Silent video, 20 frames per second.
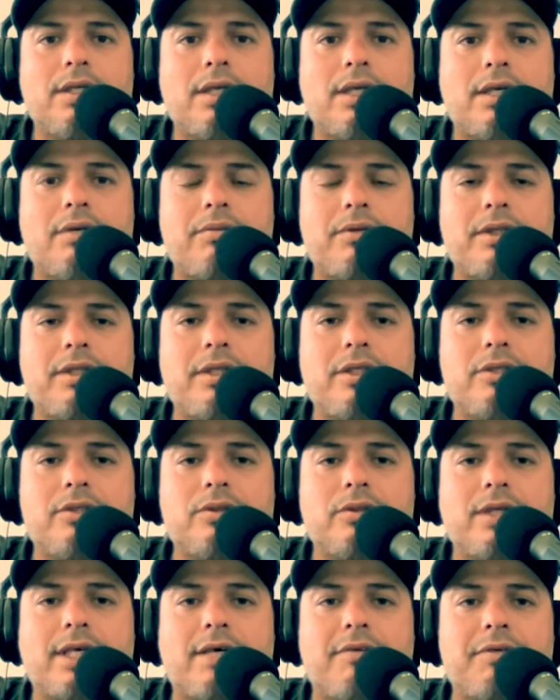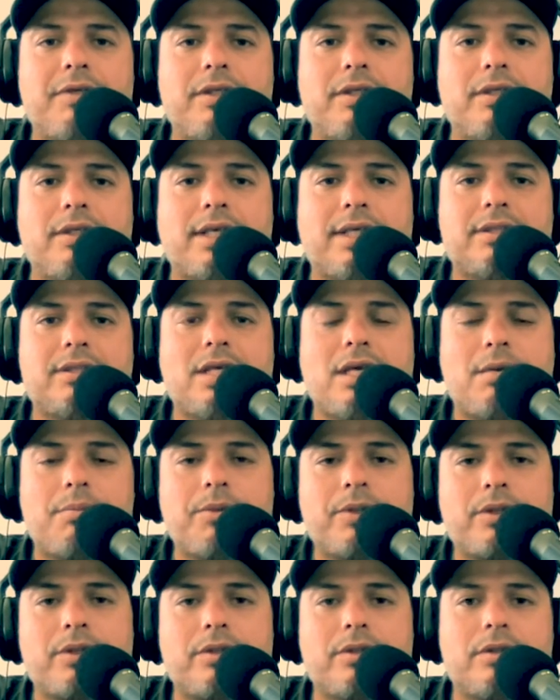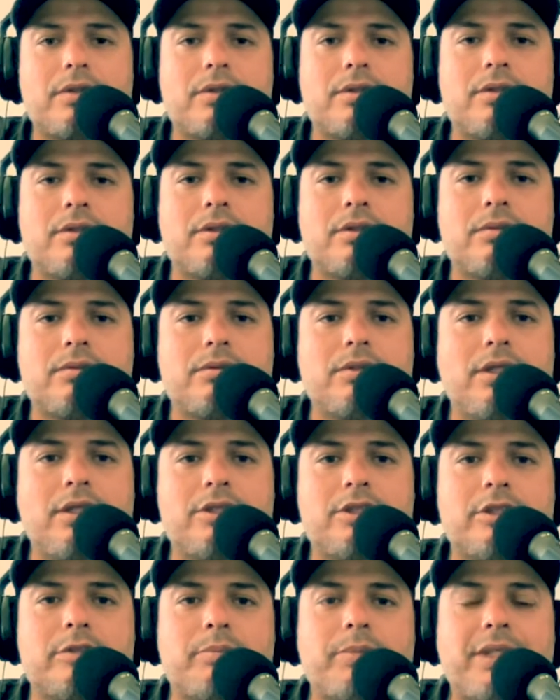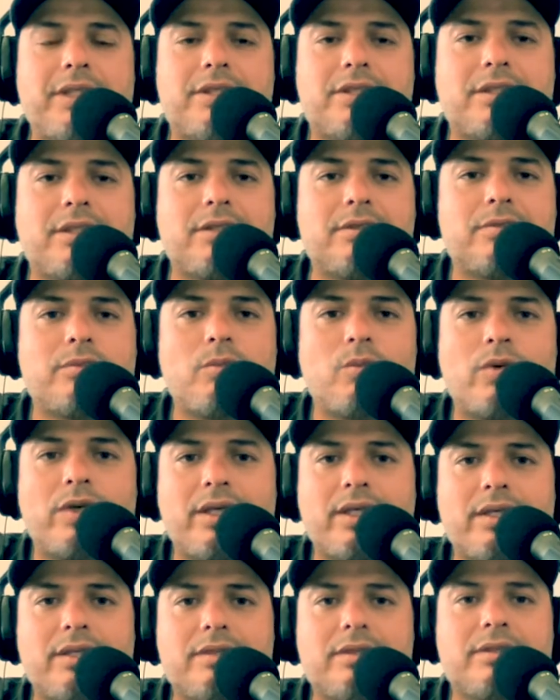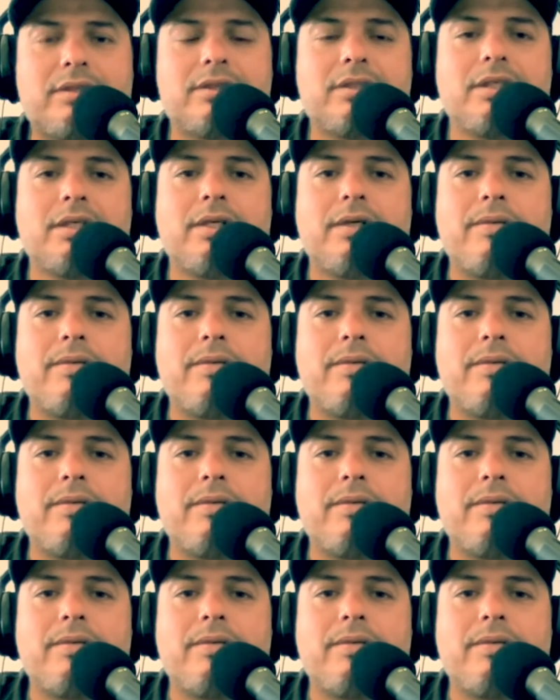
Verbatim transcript: I really enjoy having a nice hamburger, a delicious pizza, and some wings.